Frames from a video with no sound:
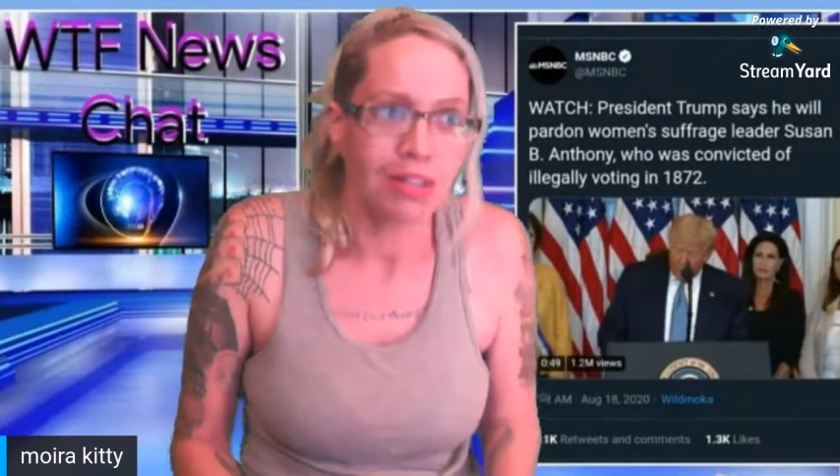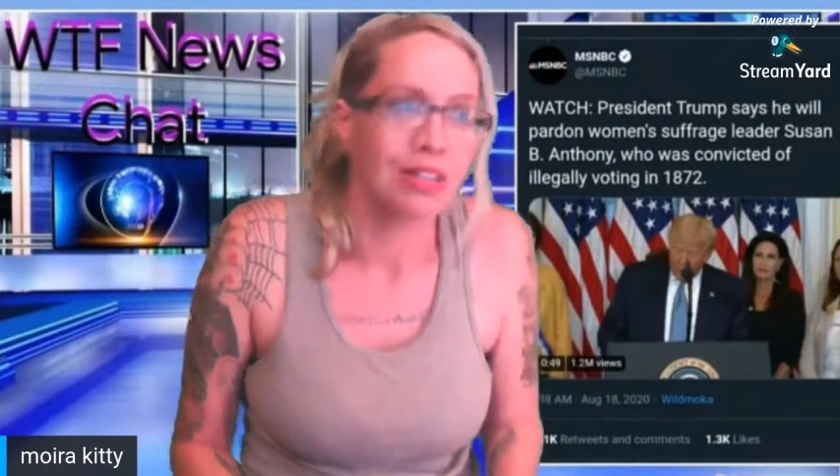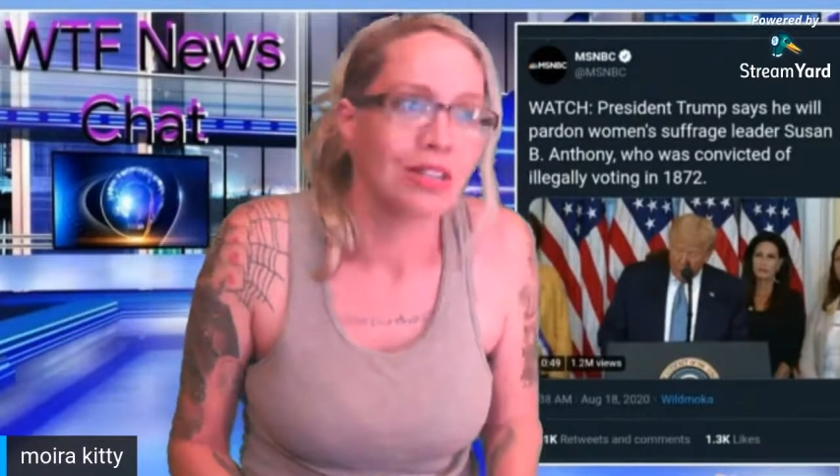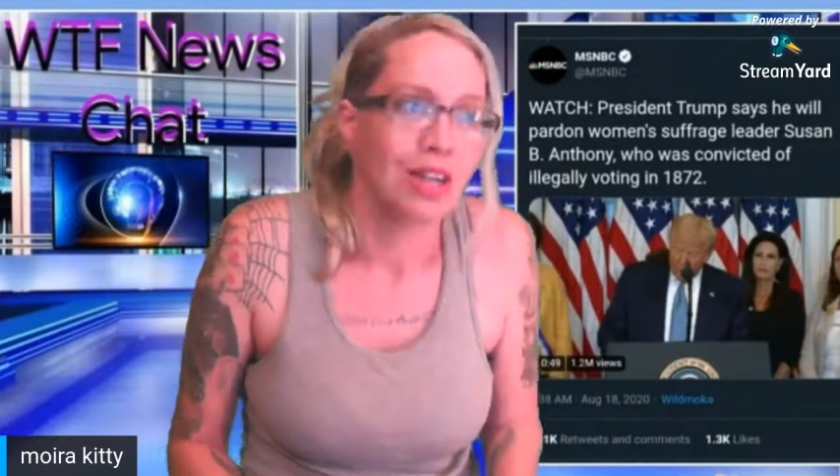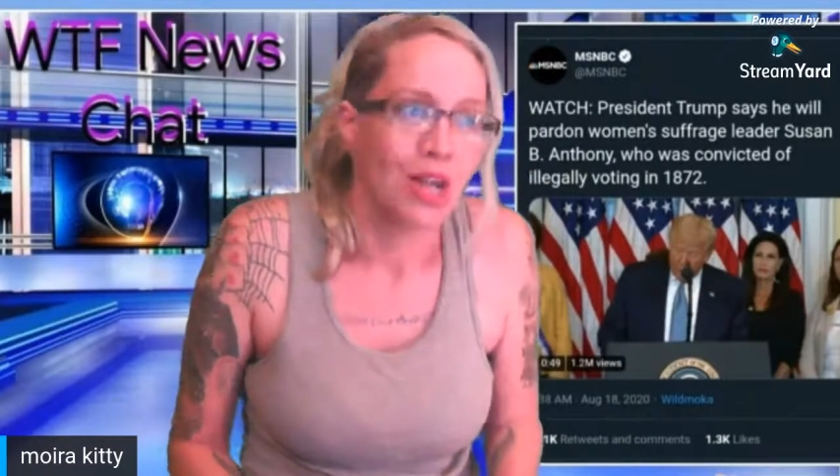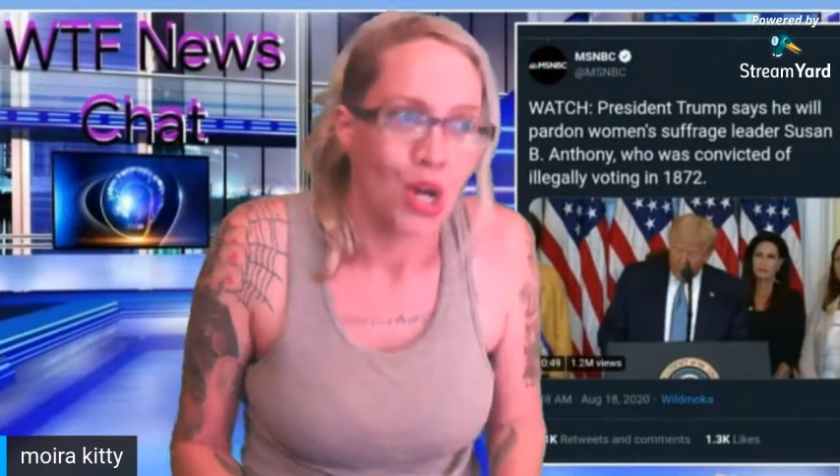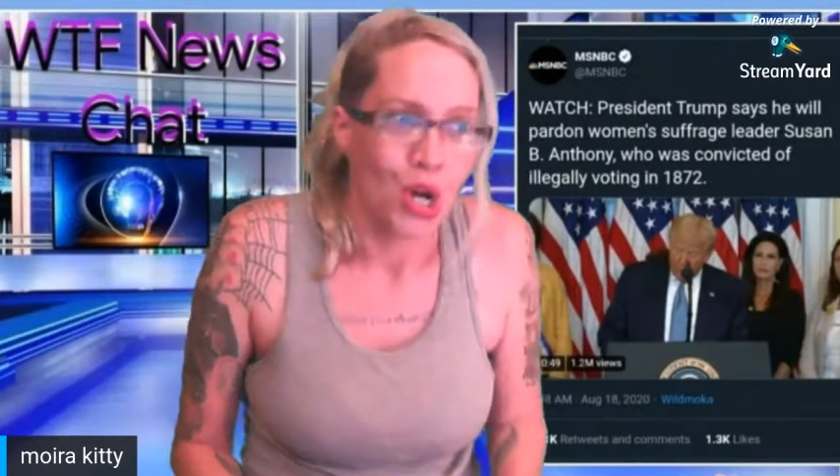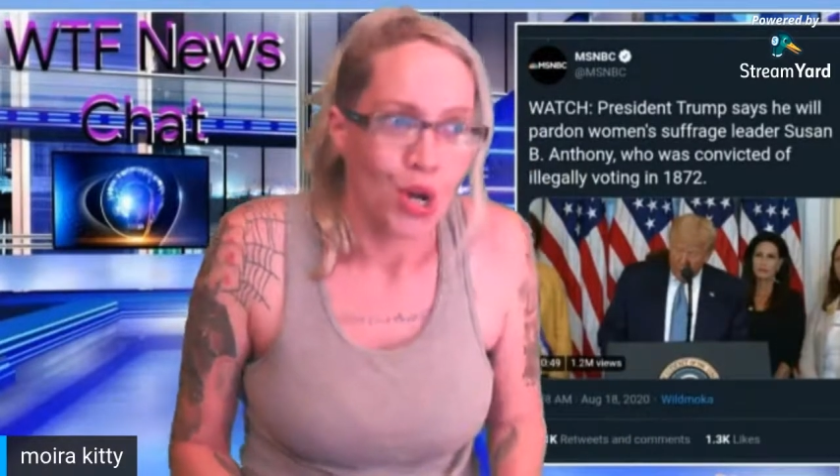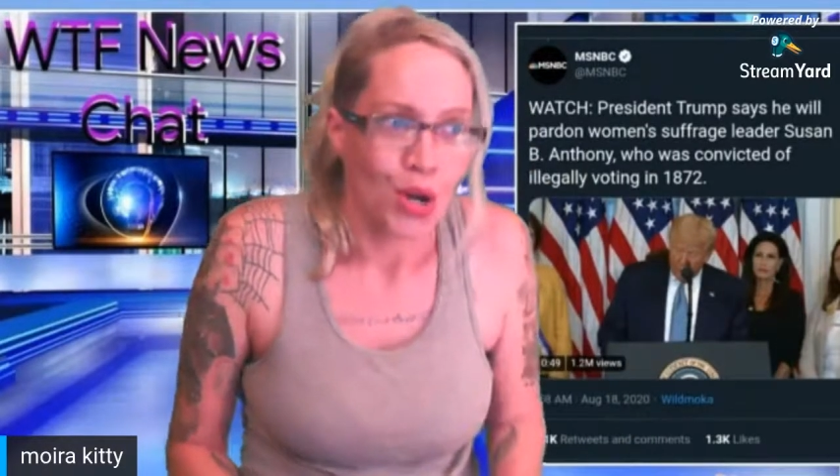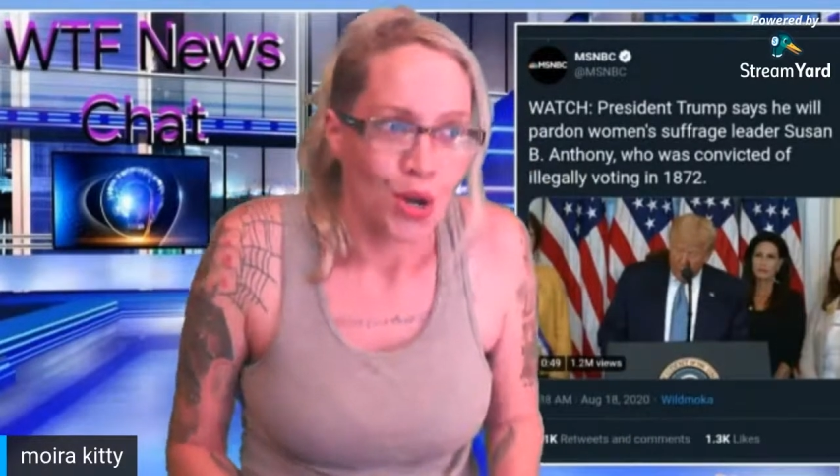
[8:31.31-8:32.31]
this:
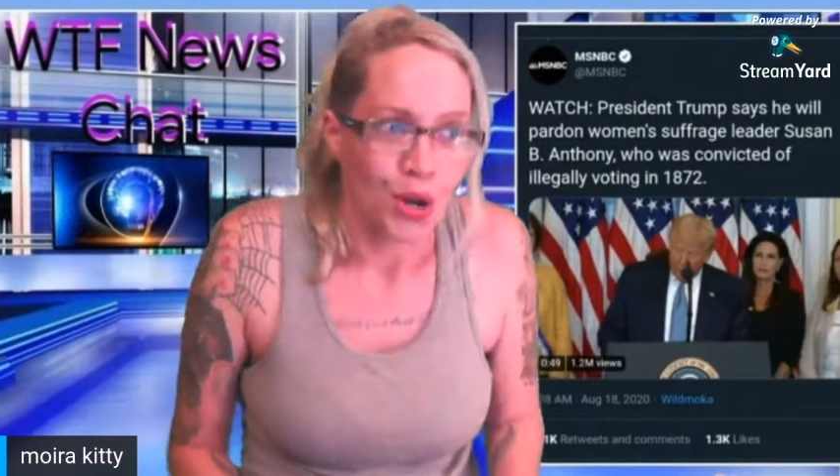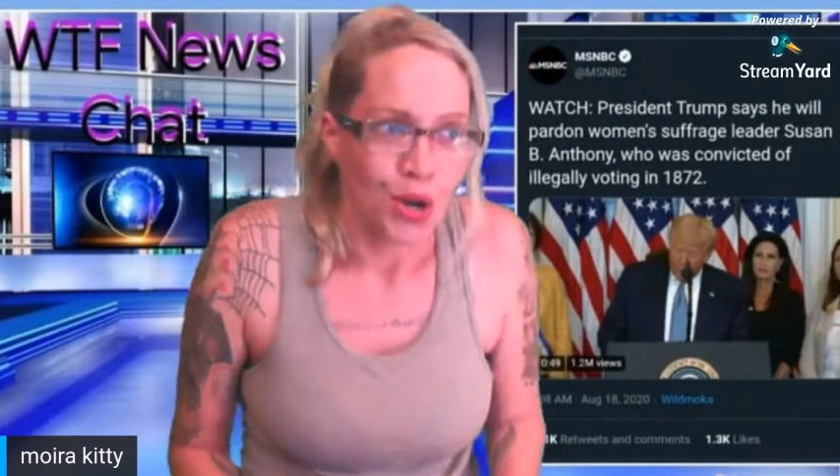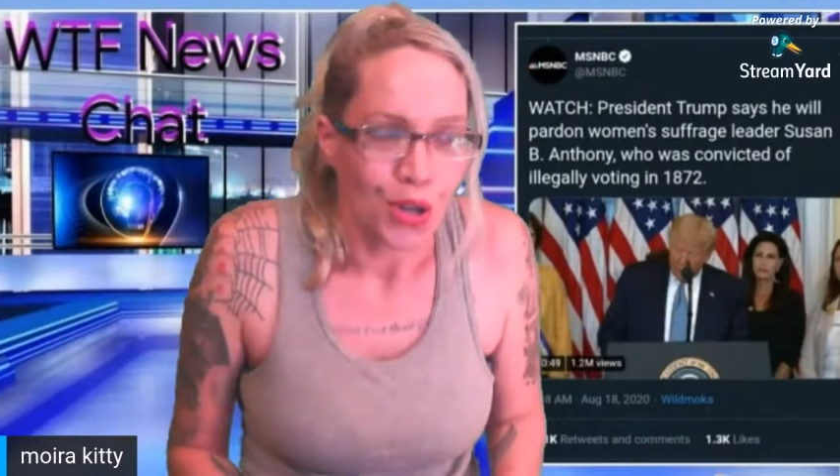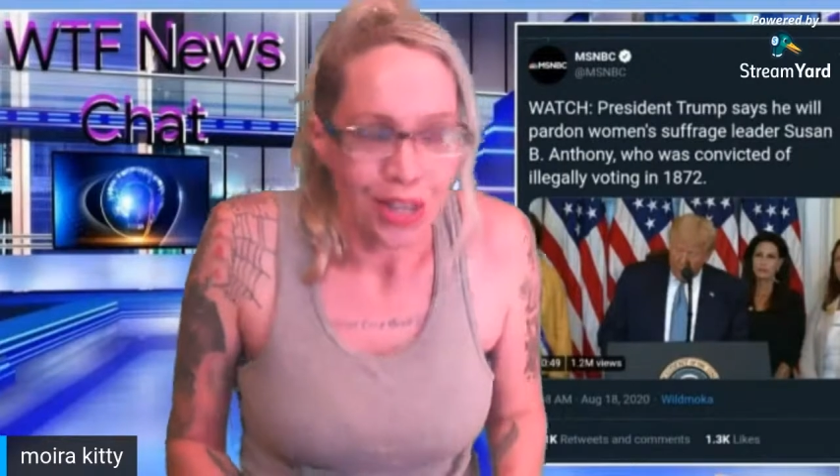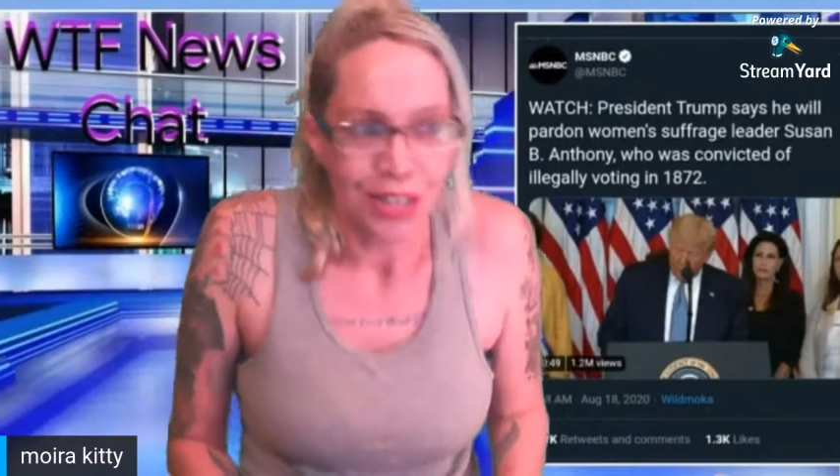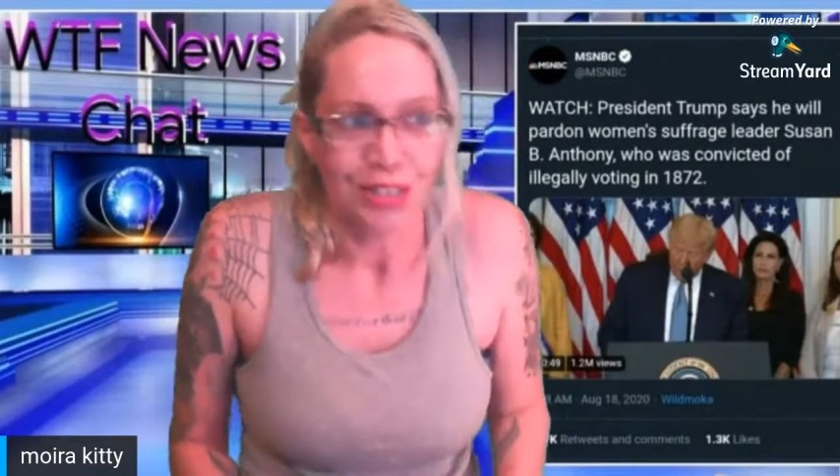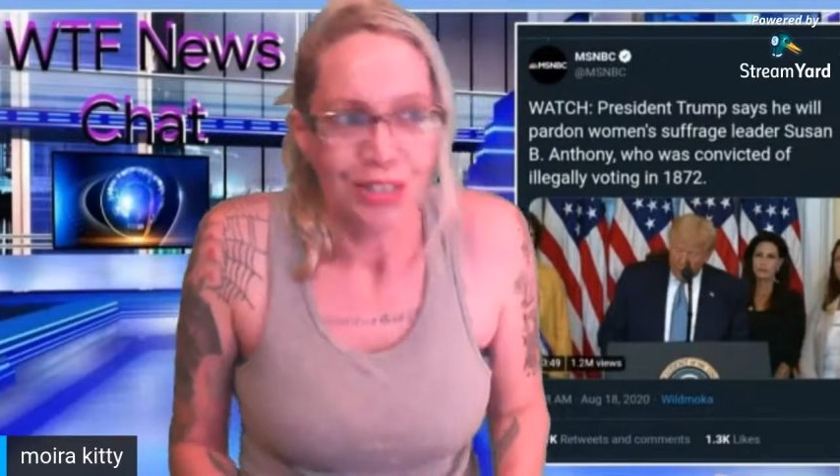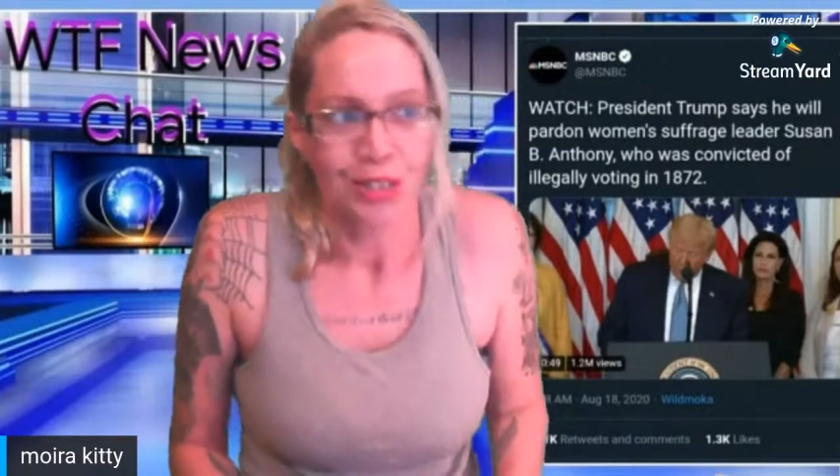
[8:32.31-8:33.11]
he's